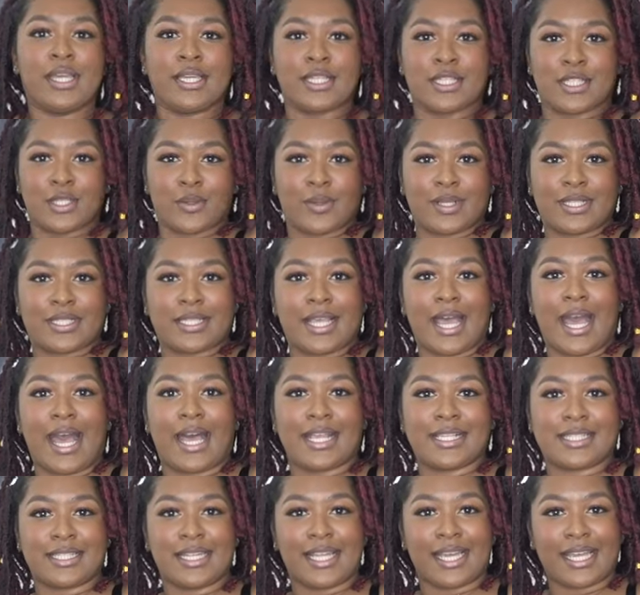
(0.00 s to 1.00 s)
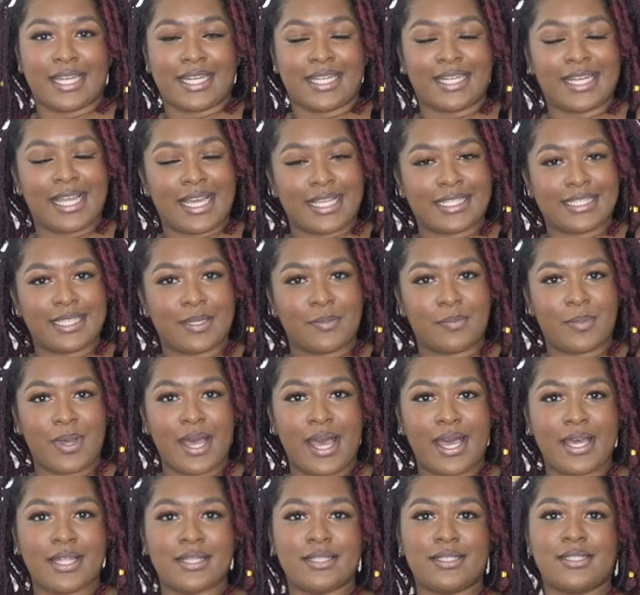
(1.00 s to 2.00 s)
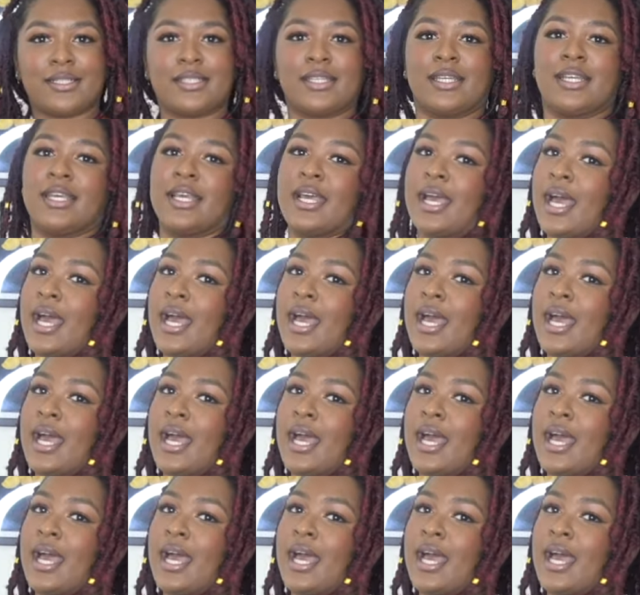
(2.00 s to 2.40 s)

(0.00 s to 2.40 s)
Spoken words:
So it has like an elastic band